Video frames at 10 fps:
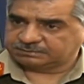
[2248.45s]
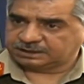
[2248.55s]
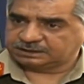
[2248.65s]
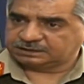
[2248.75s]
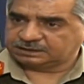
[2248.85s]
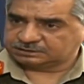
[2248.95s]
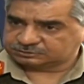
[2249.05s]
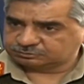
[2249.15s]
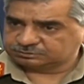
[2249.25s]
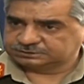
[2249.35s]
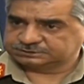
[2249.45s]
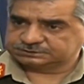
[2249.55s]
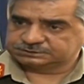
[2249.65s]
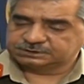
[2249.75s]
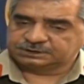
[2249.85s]
by our
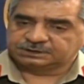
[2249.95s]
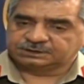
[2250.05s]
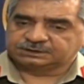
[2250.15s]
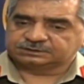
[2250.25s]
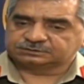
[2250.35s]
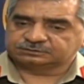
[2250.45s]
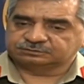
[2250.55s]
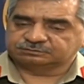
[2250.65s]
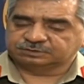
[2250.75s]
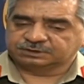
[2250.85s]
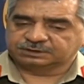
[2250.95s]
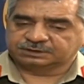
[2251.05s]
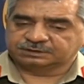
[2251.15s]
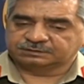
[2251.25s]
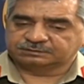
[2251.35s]
soldiers.
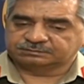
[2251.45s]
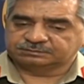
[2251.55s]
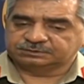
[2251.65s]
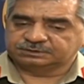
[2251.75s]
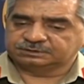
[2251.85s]
So